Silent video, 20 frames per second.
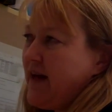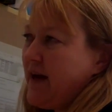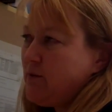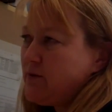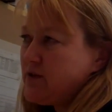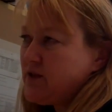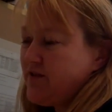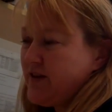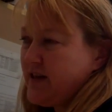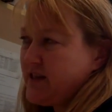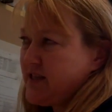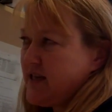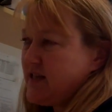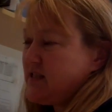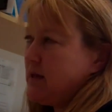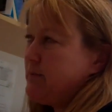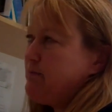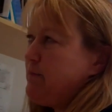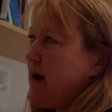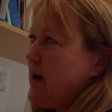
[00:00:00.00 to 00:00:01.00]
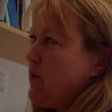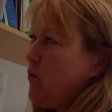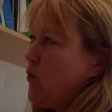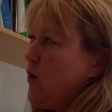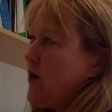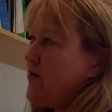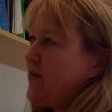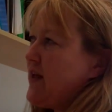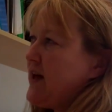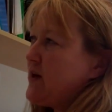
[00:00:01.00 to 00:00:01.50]
That was fantastic. But
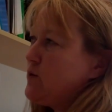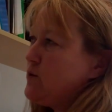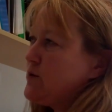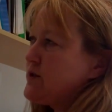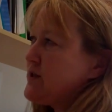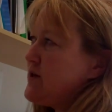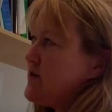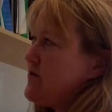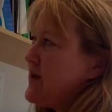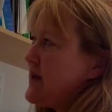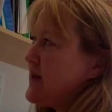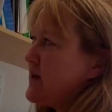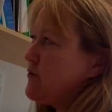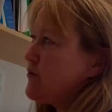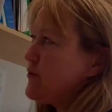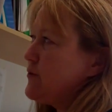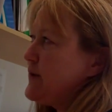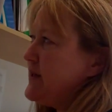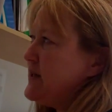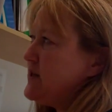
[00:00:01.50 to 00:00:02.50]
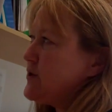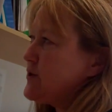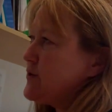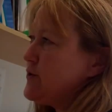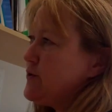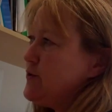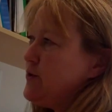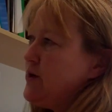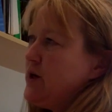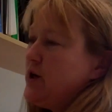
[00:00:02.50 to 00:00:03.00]
what that also then grew
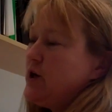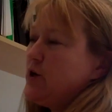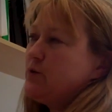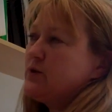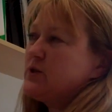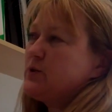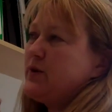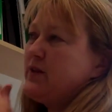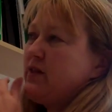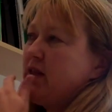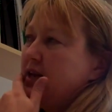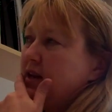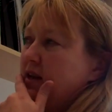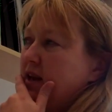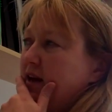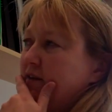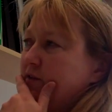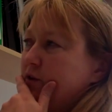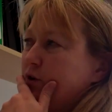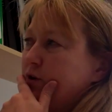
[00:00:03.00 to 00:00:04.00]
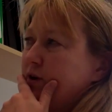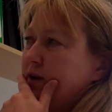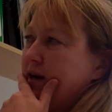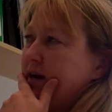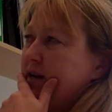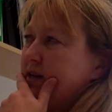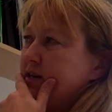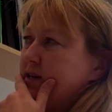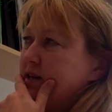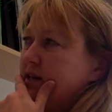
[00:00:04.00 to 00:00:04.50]
into was we then have
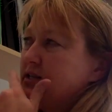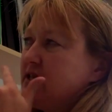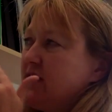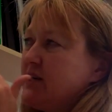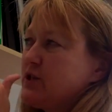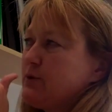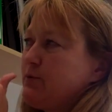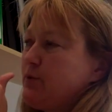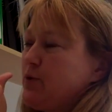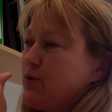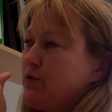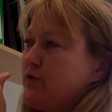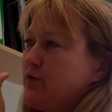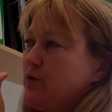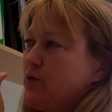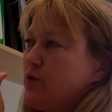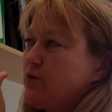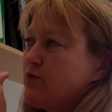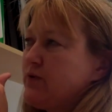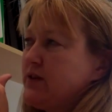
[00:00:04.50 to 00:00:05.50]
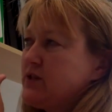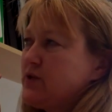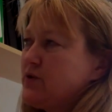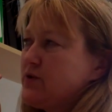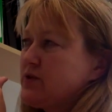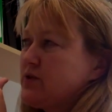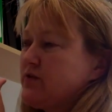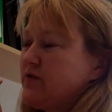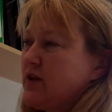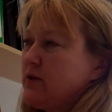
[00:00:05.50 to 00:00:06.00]
created a dashboard for
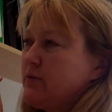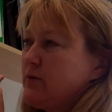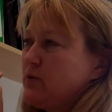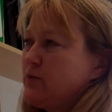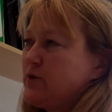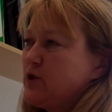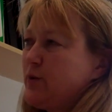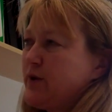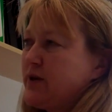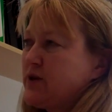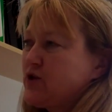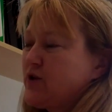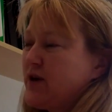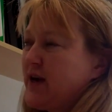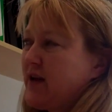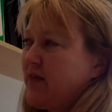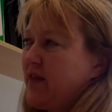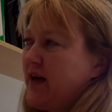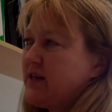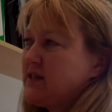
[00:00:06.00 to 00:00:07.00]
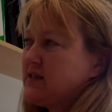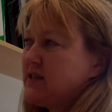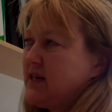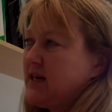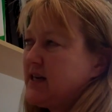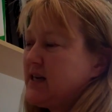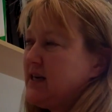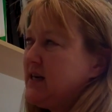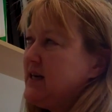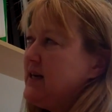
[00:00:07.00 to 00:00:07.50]
resource development, which we can track that
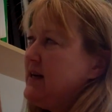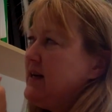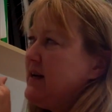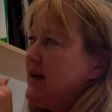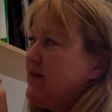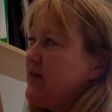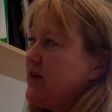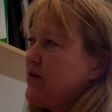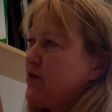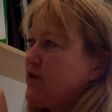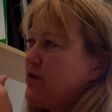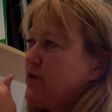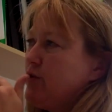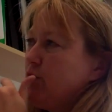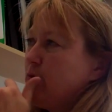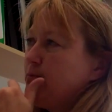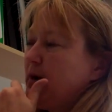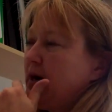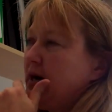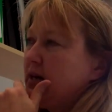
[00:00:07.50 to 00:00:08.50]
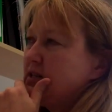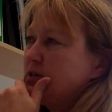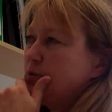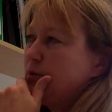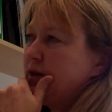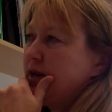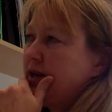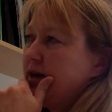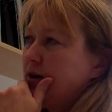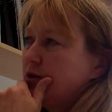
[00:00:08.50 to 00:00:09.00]
data. And then the third part is
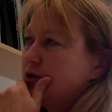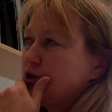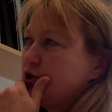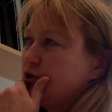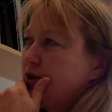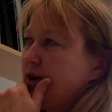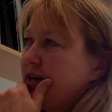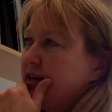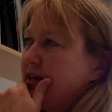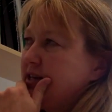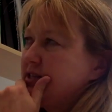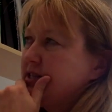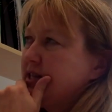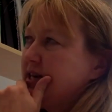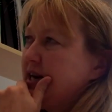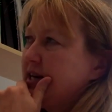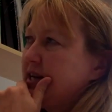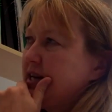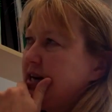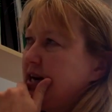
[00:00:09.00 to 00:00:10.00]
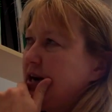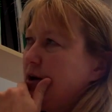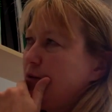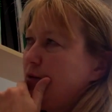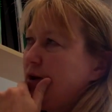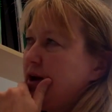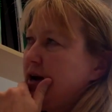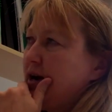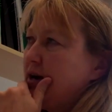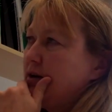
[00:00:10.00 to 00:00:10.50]
we're now tracking data
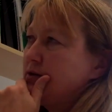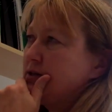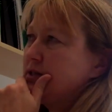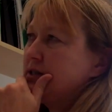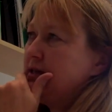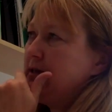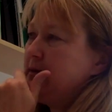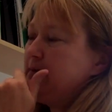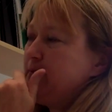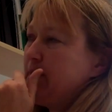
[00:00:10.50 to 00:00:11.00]
around